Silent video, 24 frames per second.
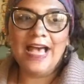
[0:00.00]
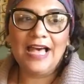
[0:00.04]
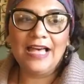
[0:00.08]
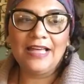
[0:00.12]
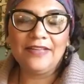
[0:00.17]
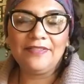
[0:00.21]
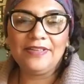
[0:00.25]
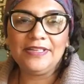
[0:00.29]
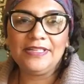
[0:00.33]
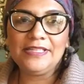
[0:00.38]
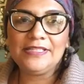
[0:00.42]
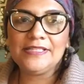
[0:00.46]

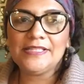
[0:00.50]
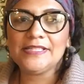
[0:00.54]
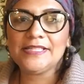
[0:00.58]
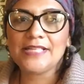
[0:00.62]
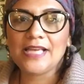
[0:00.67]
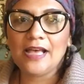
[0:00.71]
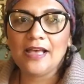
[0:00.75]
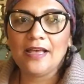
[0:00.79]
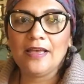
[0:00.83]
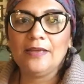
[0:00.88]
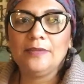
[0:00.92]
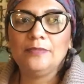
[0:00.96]
Advent is a
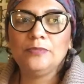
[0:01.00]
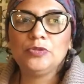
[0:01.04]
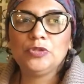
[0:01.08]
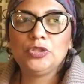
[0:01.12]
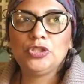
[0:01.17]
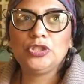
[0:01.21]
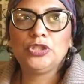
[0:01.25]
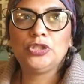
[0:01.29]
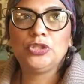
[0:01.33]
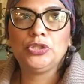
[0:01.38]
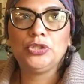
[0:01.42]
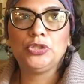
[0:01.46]
time
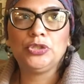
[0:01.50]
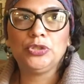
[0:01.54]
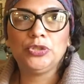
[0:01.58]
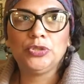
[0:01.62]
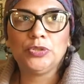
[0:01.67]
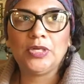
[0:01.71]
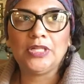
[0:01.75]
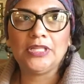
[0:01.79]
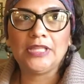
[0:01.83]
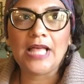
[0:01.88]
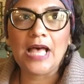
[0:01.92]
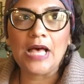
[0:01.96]
to
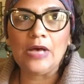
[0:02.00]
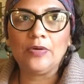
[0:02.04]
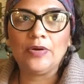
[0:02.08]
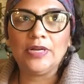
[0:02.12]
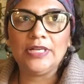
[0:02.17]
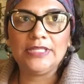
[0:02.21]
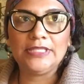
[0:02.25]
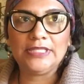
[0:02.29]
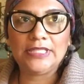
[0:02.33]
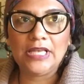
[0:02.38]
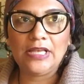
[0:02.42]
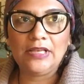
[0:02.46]
allow
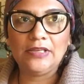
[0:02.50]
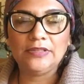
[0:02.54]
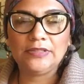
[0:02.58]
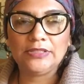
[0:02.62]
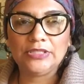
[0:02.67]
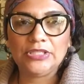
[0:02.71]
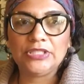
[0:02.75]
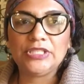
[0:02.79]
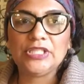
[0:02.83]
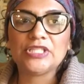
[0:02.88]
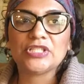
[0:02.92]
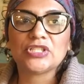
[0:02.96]
ourselves
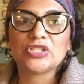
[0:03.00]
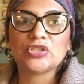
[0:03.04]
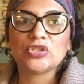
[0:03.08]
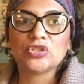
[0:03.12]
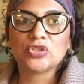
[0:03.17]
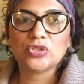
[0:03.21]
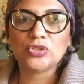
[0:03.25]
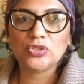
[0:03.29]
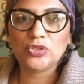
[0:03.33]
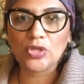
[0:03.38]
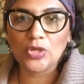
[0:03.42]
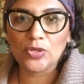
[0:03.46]
to just
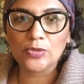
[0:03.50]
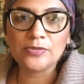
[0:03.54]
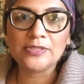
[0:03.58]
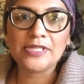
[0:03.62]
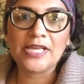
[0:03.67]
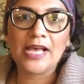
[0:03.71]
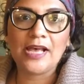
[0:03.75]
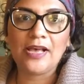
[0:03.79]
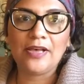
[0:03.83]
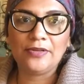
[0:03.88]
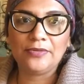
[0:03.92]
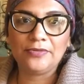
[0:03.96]
slow
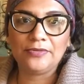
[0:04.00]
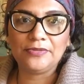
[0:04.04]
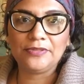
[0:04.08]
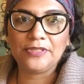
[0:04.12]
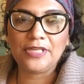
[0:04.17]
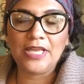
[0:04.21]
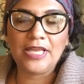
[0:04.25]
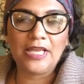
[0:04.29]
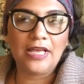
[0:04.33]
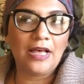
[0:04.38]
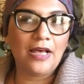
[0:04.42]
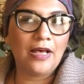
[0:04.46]
down
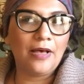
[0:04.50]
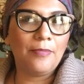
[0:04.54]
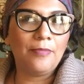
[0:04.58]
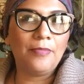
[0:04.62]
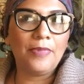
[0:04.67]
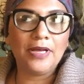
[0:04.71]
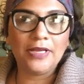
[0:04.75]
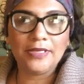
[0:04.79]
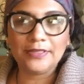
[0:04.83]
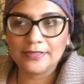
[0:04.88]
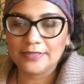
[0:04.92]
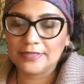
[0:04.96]

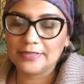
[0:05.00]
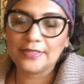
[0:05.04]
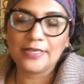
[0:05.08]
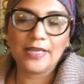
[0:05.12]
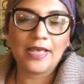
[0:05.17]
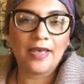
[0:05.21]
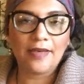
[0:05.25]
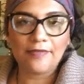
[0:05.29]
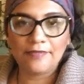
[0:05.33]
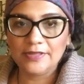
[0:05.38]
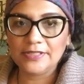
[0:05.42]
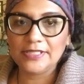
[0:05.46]
amongst the
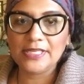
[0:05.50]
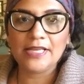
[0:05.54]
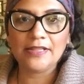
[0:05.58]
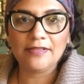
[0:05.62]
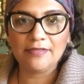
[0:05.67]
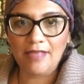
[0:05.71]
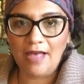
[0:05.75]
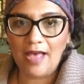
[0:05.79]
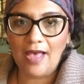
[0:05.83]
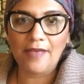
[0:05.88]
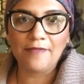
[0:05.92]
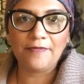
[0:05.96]
everyday
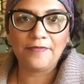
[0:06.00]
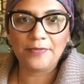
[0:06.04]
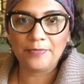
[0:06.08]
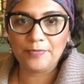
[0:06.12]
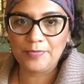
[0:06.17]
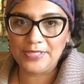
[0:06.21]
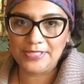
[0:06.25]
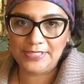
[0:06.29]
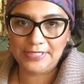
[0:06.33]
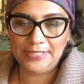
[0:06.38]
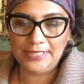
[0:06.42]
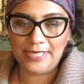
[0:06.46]
life and
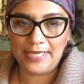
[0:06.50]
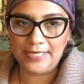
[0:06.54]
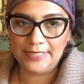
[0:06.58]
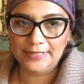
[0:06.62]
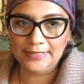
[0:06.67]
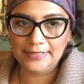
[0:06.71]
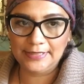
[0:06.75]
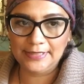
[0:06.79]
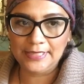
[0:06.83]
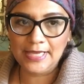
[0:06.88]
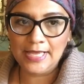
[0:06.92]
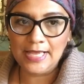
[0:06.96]
busyness